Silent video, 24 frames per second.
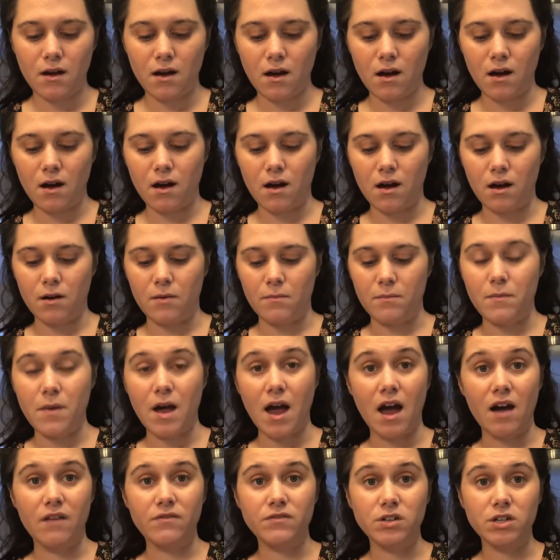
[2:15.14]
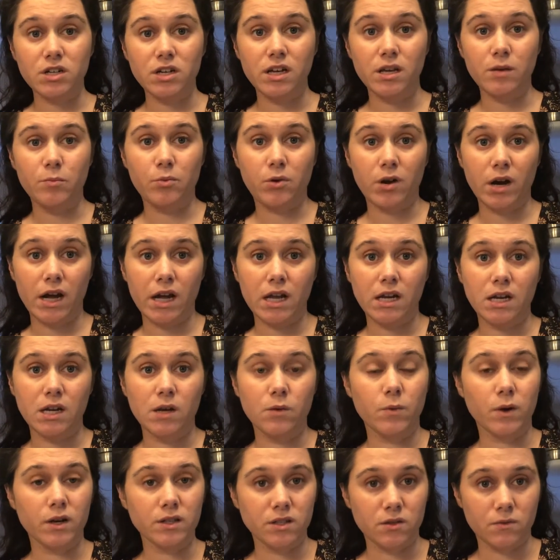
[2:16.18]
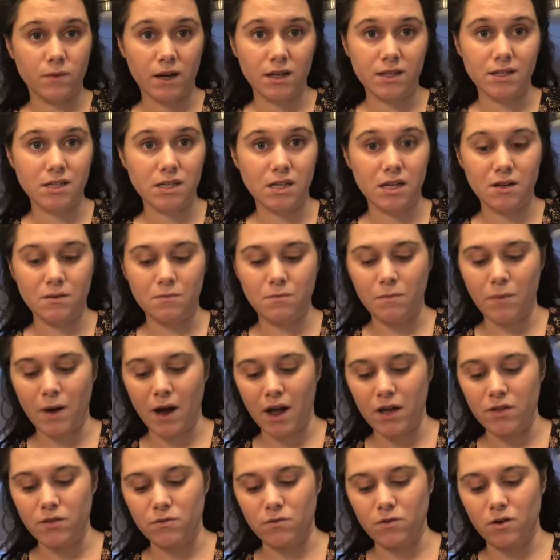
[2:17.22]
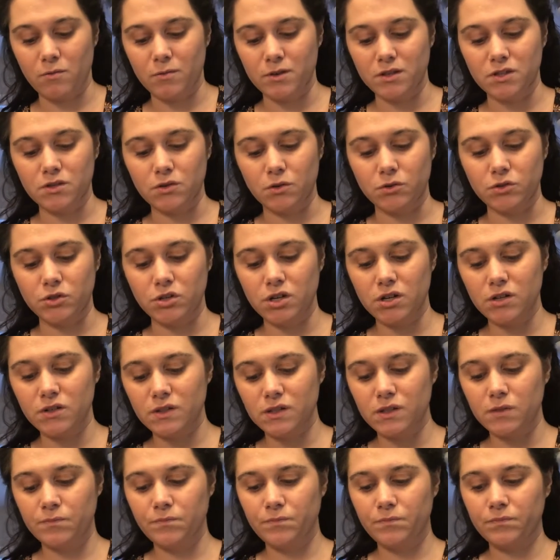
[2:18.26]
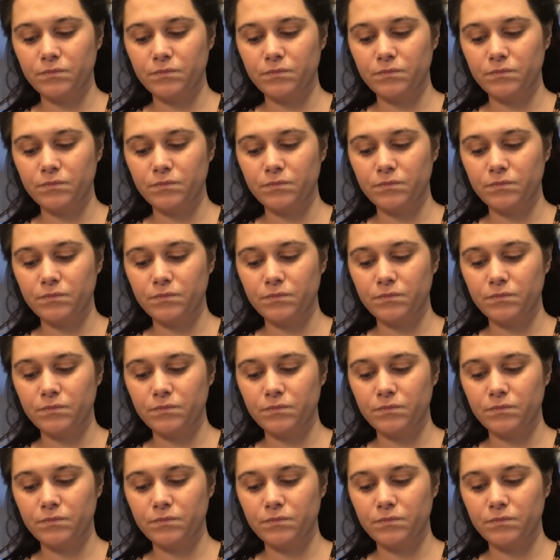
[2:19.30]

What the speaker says: After he prayed, he was arrested by the Roman soldiers,